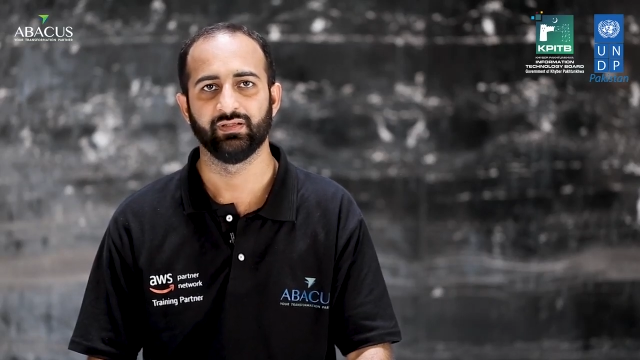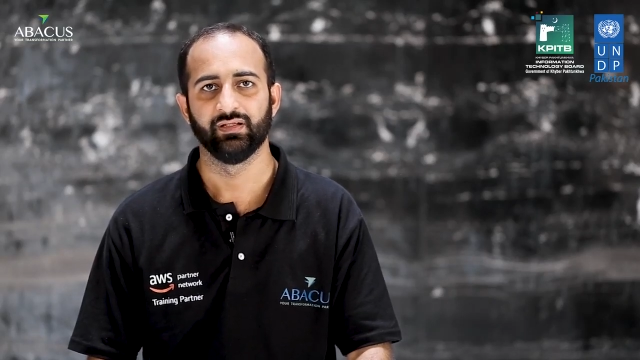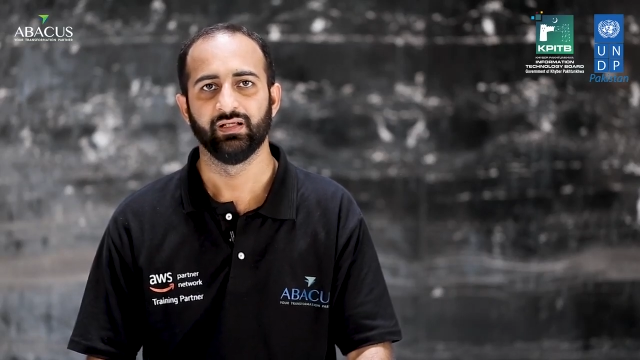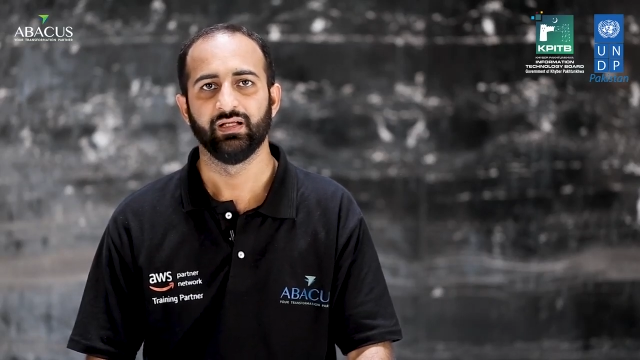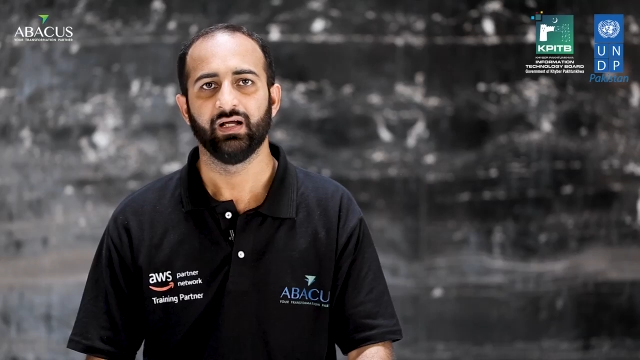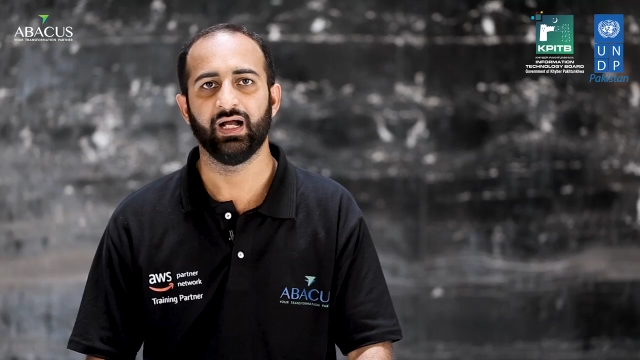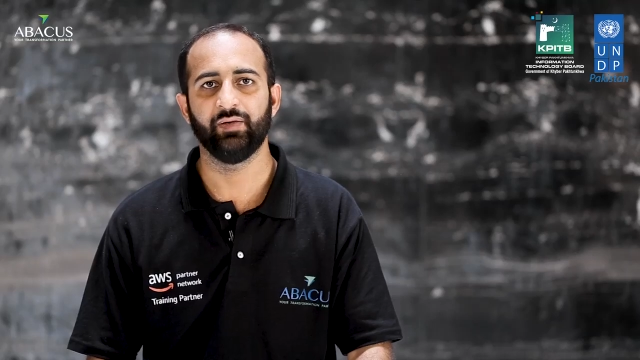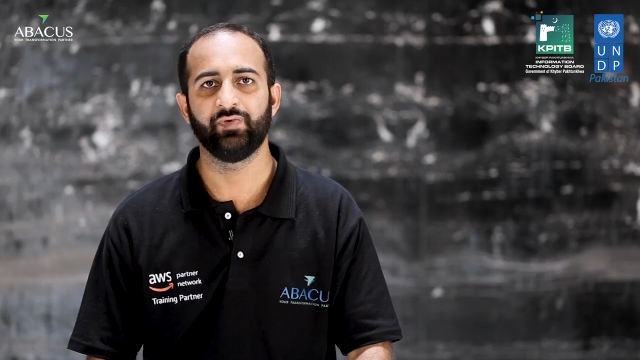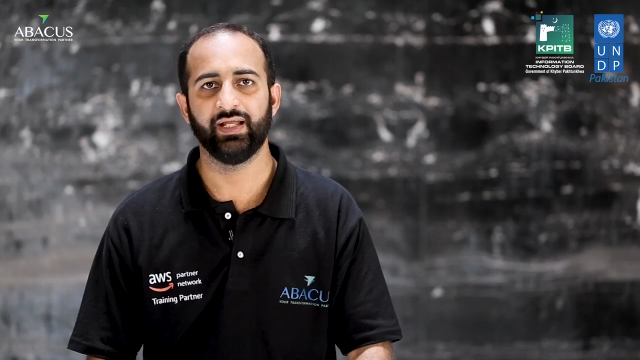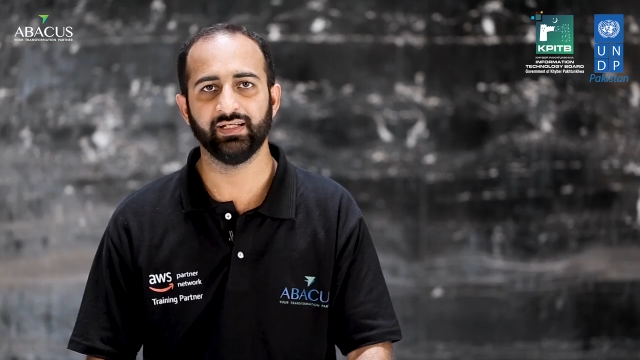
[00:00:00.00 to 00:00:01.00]
I
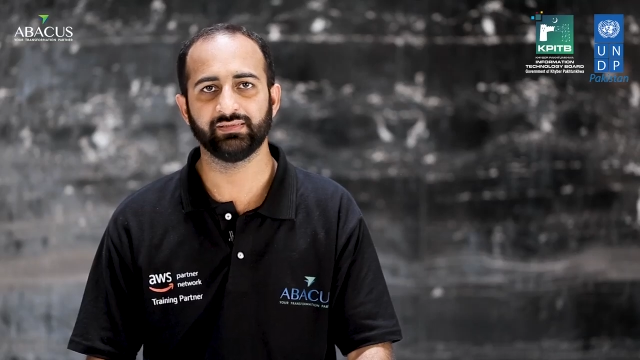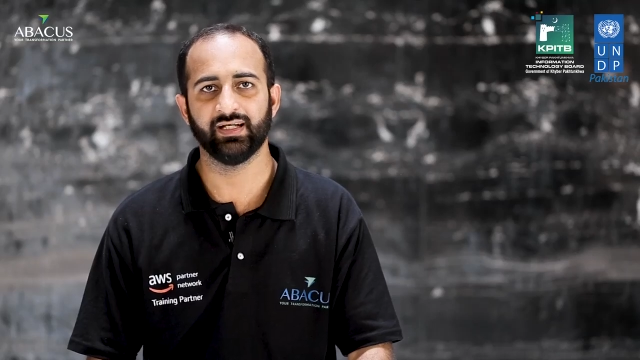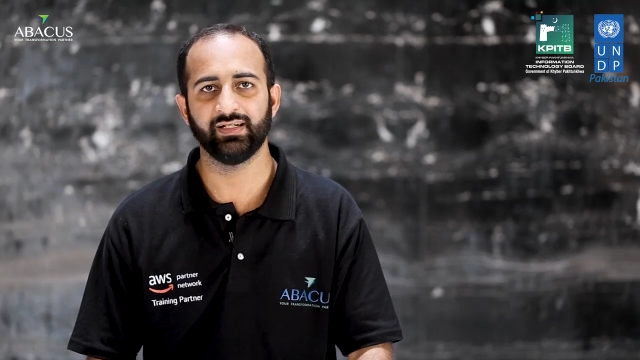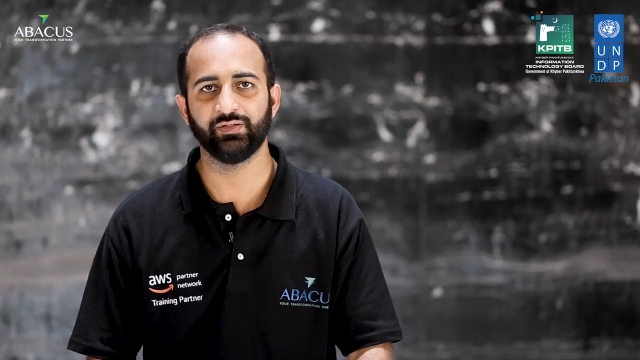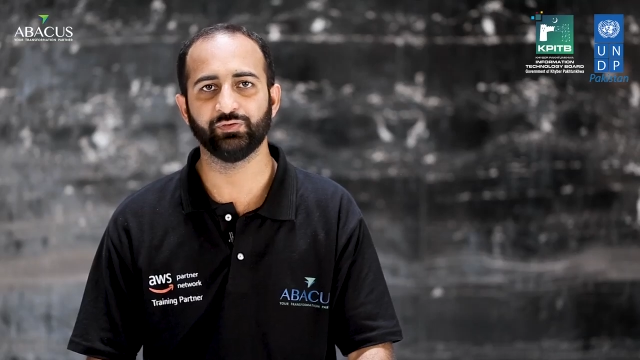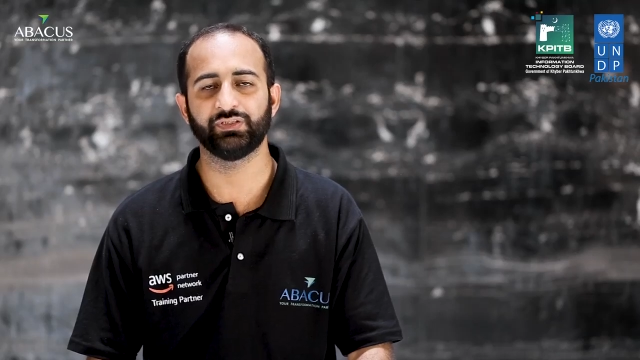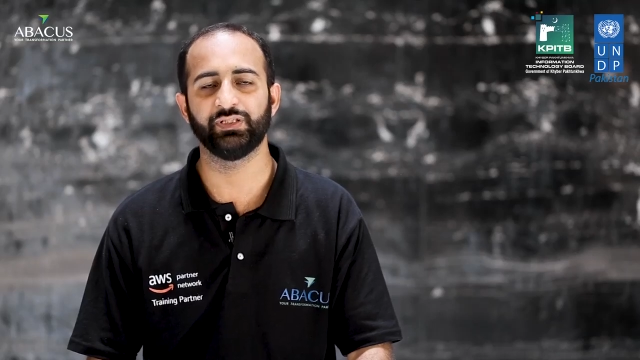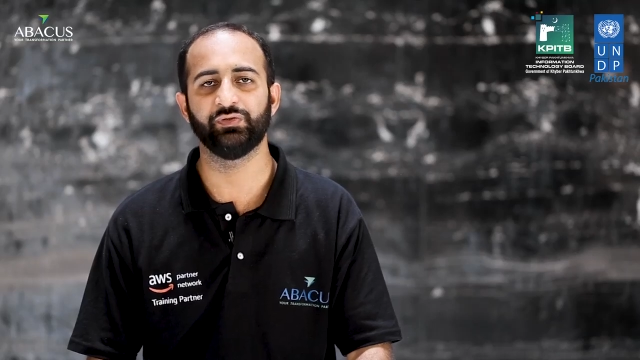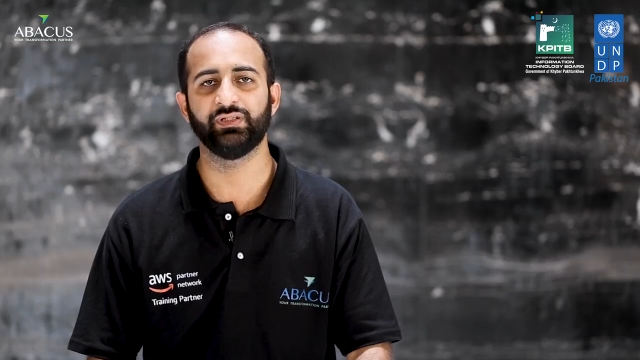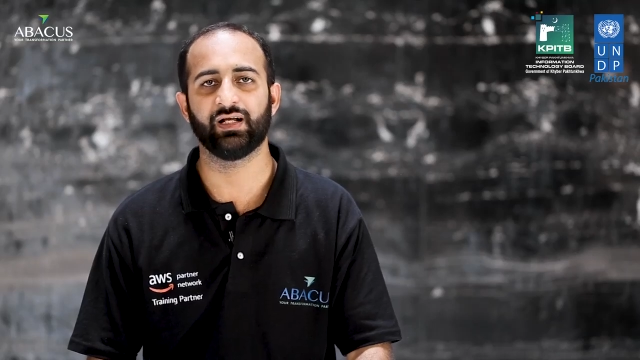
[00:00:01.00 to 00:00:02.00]
am very excited to
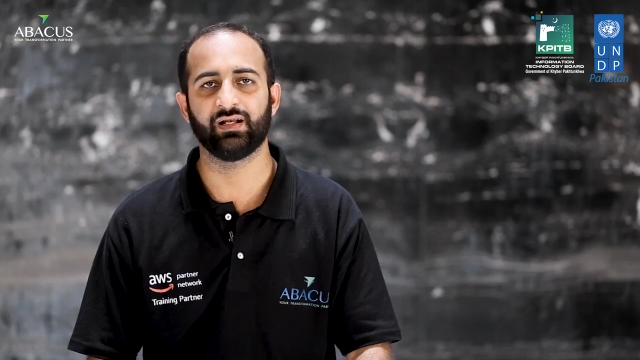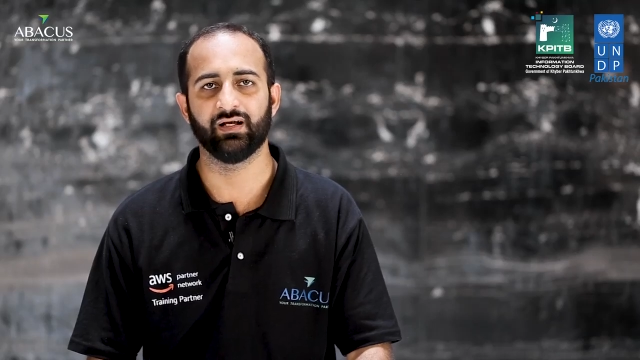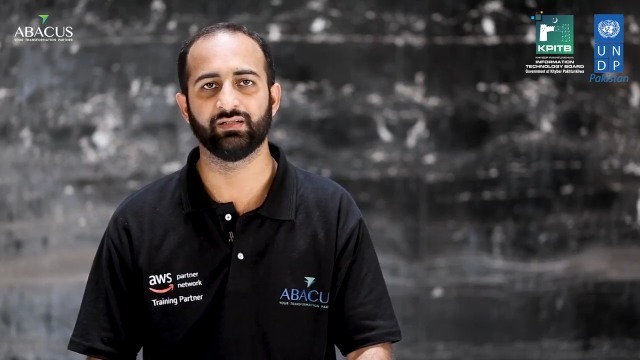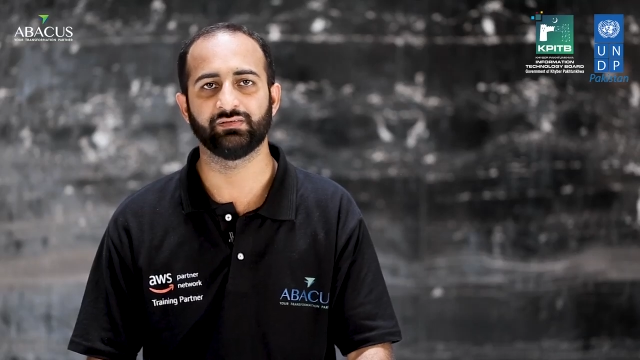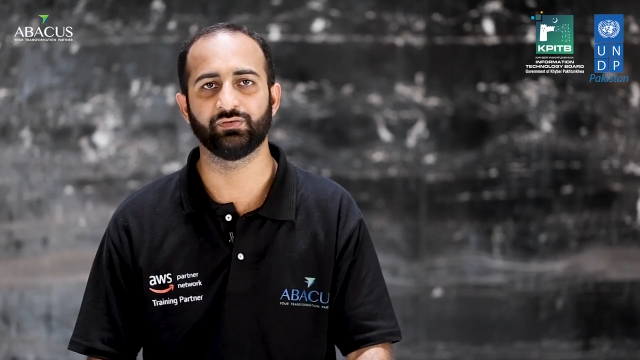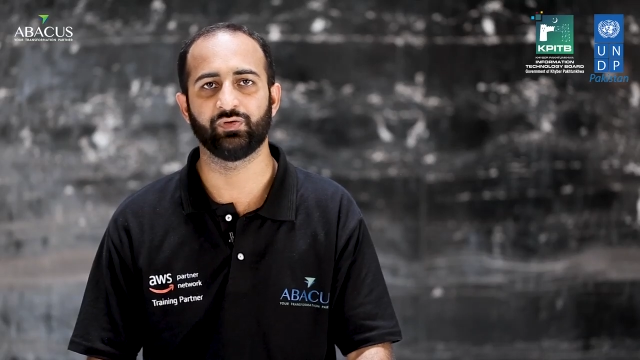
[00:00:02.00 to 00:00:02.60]
see you in the class,